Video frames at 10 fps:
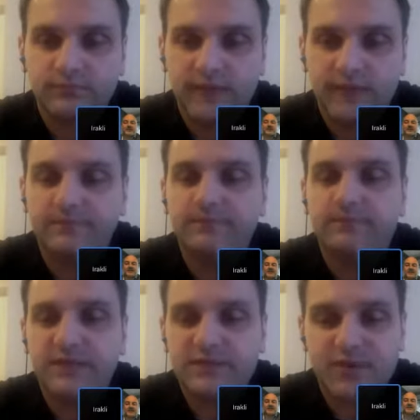Yep,
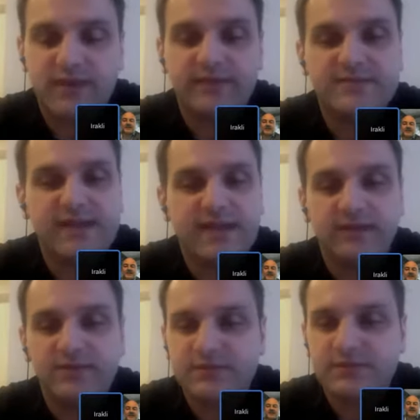let's break the
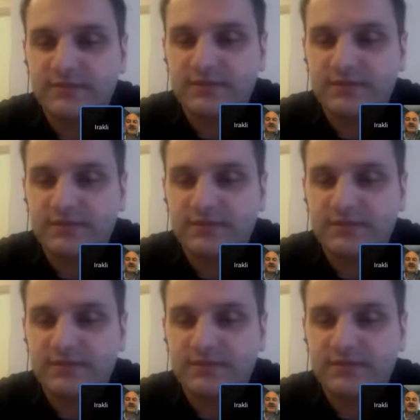silos. Let's